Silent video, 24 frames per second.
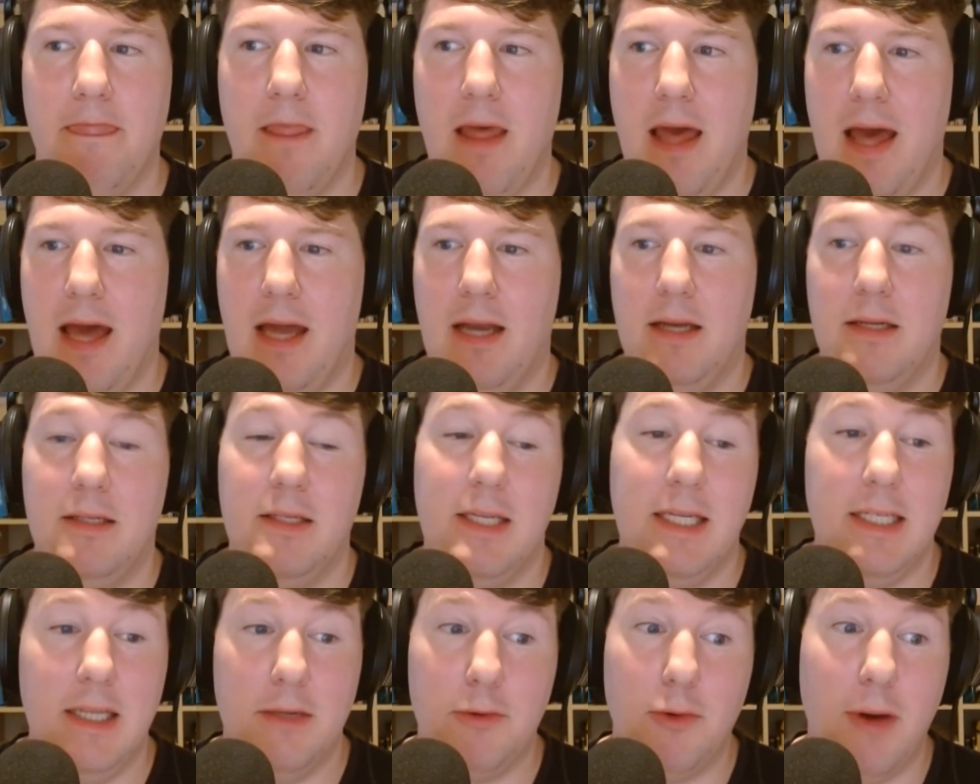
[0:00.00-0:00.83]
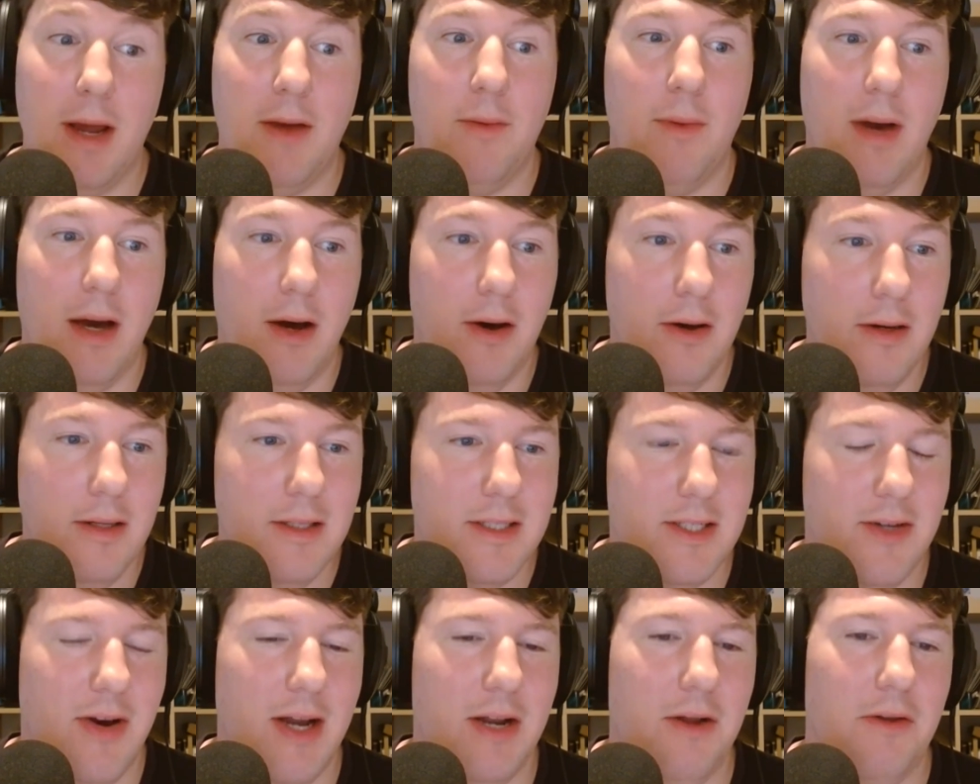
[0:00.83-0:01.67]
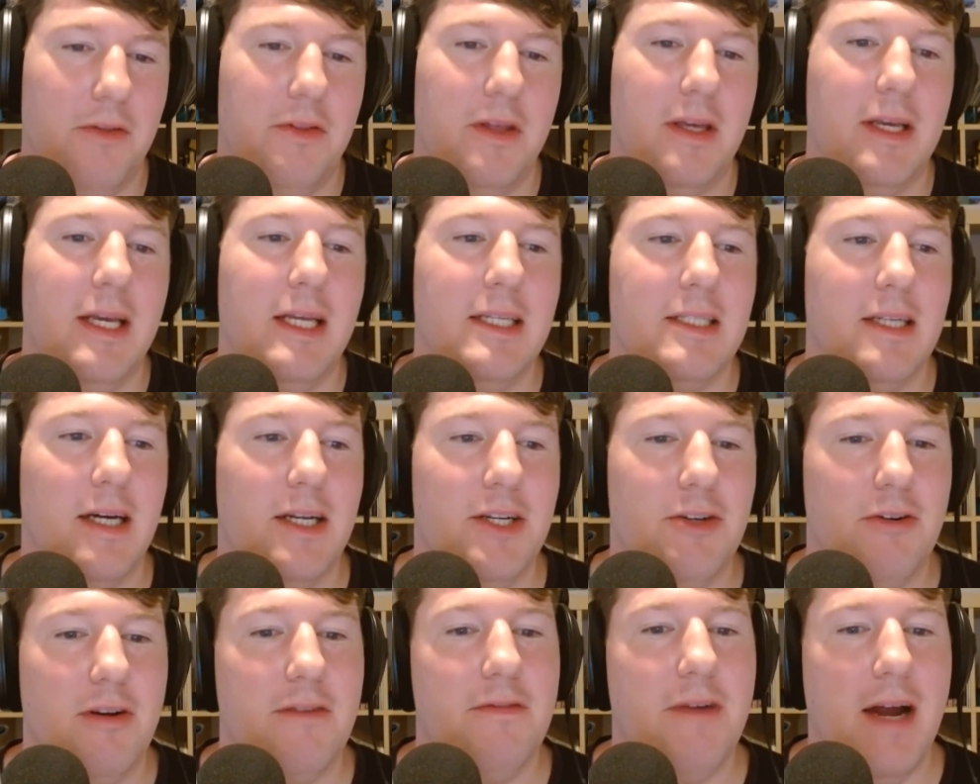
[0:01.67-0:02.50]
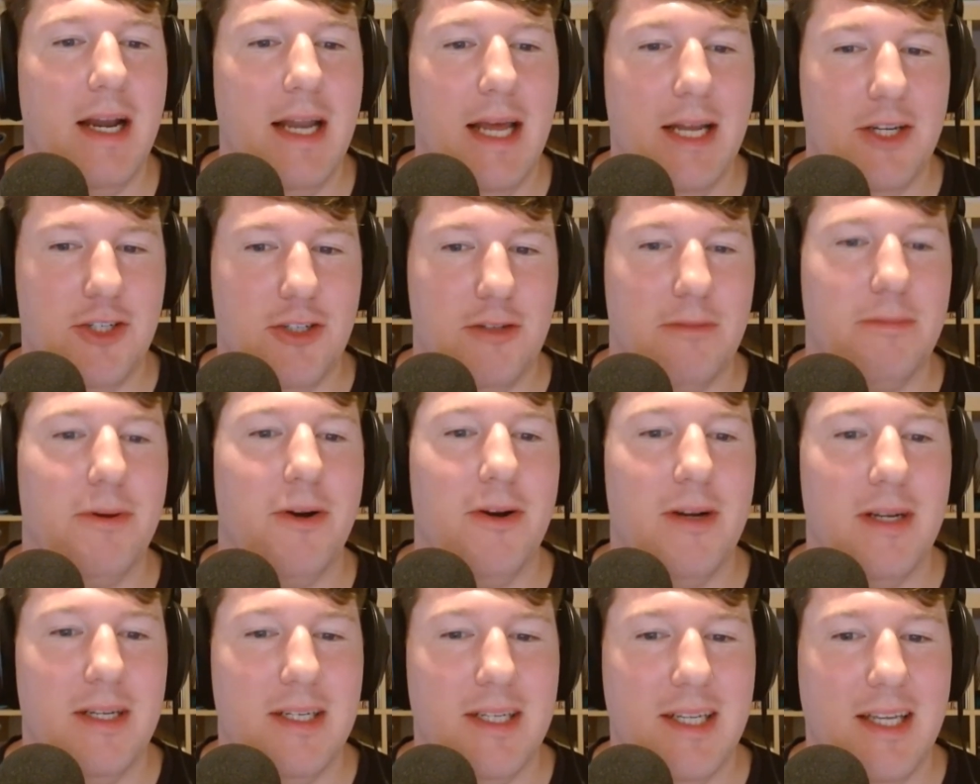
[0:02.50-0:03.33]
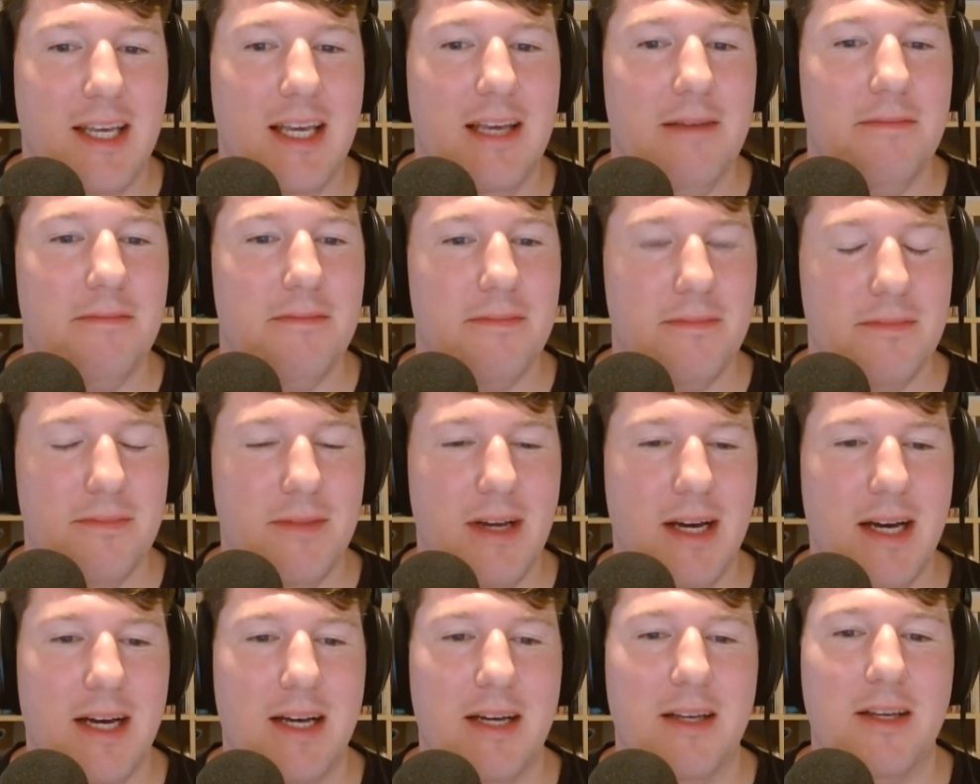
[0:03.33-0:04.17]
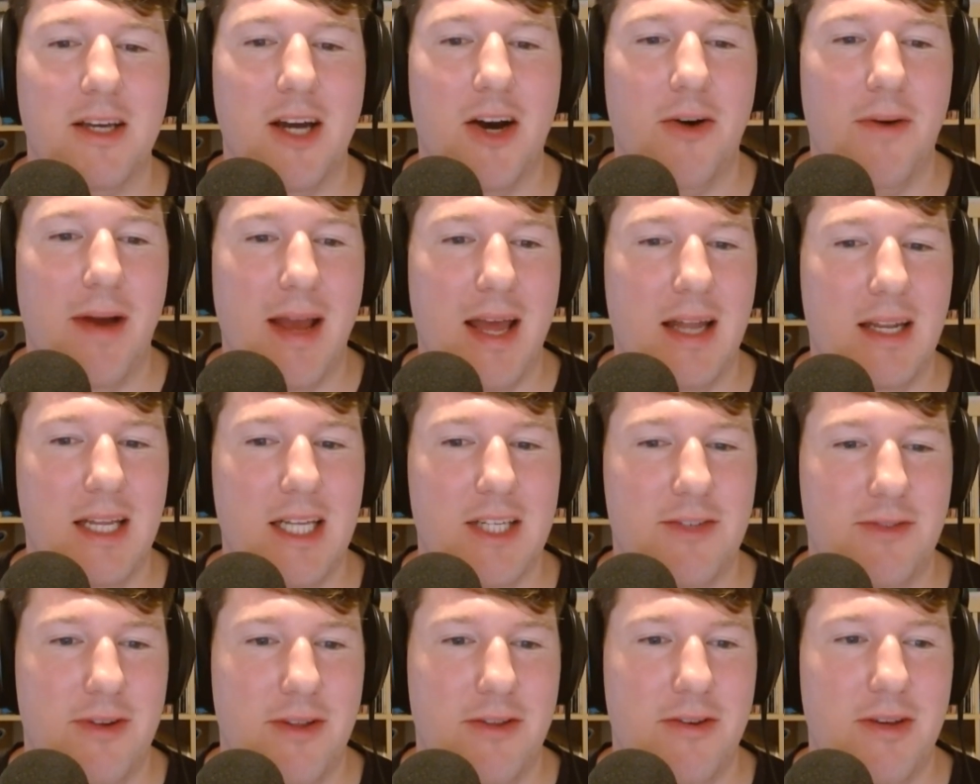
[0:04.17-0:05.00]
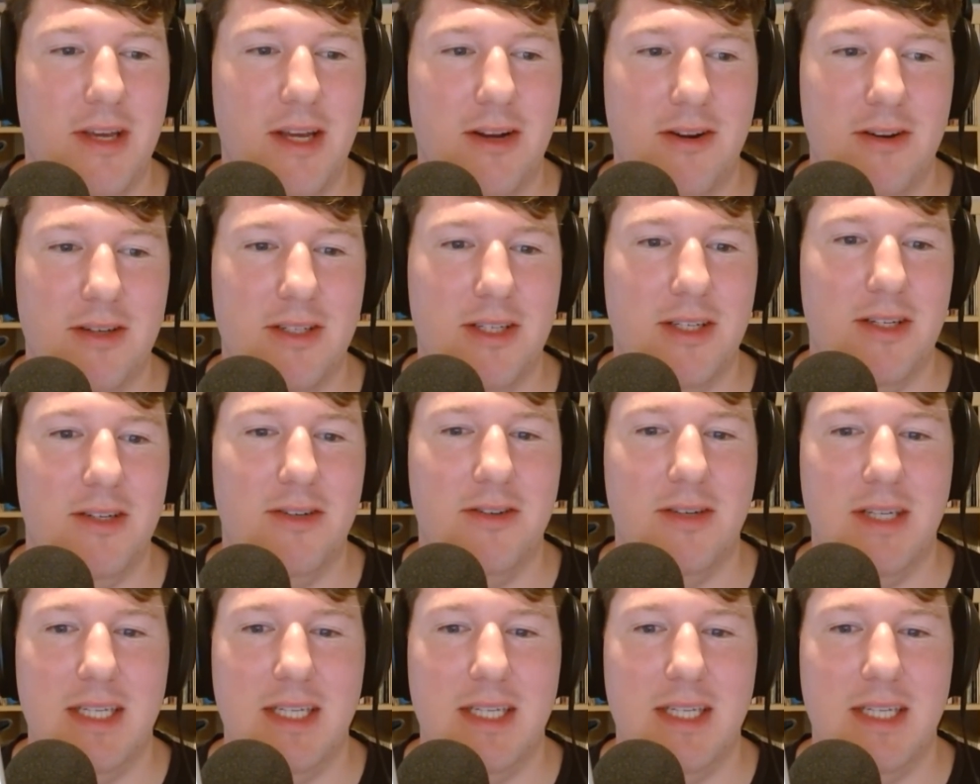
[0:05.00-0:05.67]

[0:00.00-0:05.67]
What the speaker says: and he did quite well. So I don't think he's under a financial burden to keep going at least for another year or two.